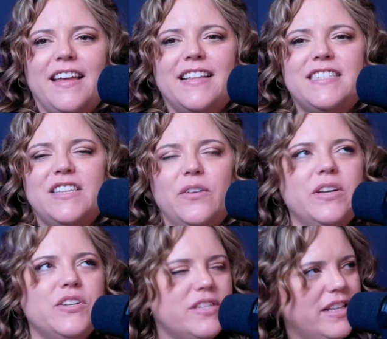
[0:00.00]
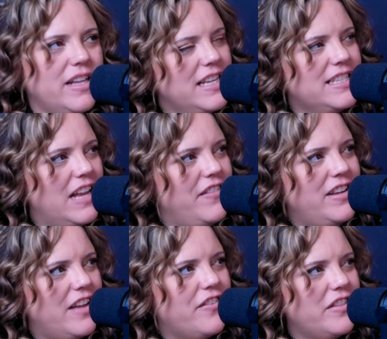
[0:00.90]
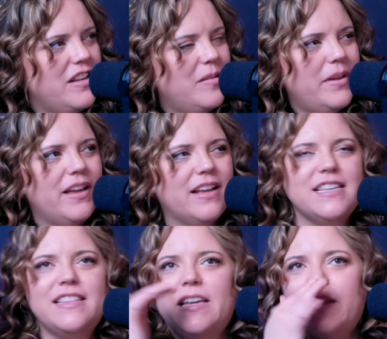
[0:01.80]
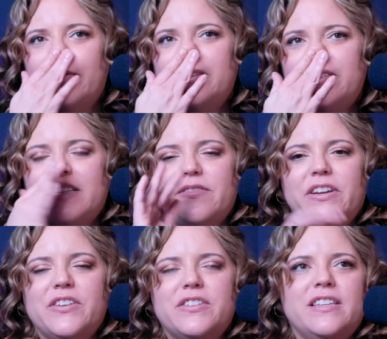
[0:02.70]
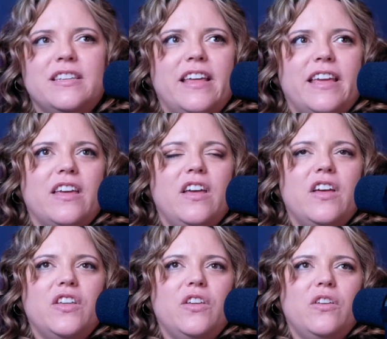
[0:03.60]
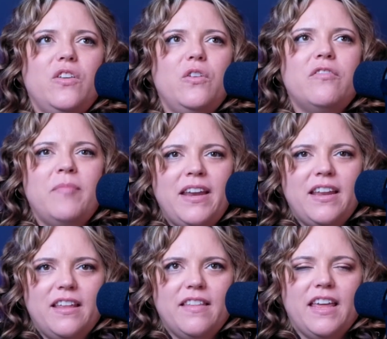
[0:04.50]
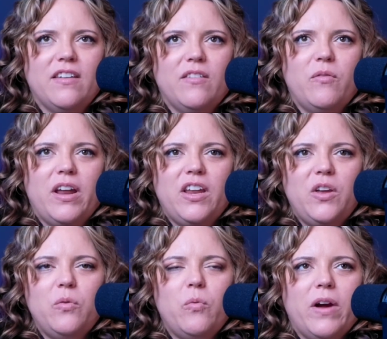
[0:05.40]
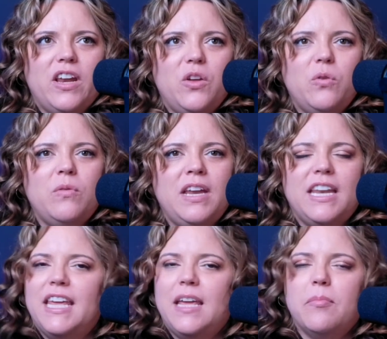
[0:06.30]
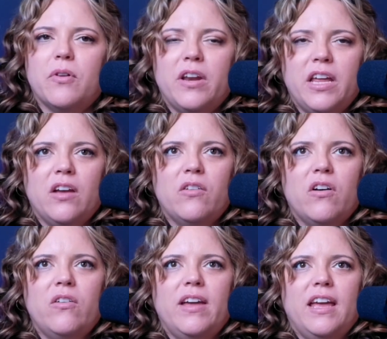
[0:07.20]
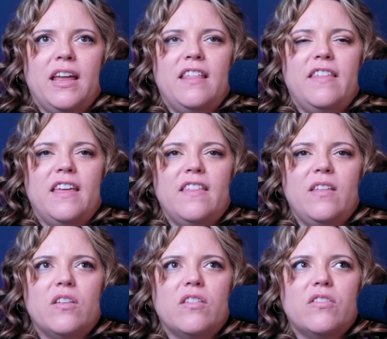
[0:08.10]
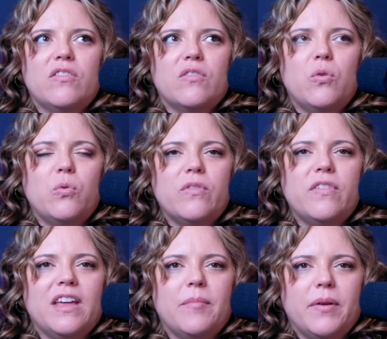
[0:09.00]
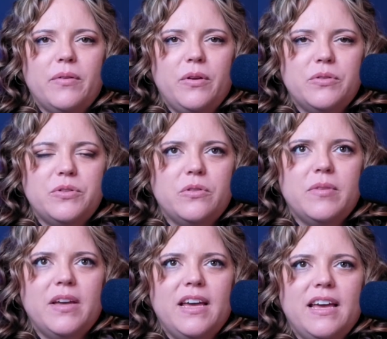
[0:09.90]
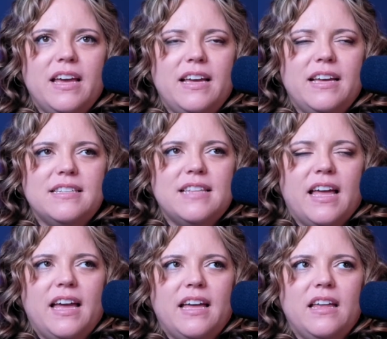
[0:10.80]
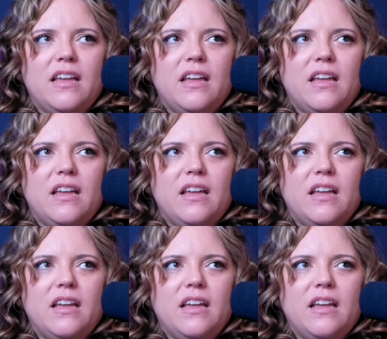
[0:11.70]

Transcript: It's so interesting. Let's dive into that for a little bit, because I think that what you said is very interesting. That like you've made it. Like why do you need to keep learning and growing? And I think that the cool thing about YouTube is that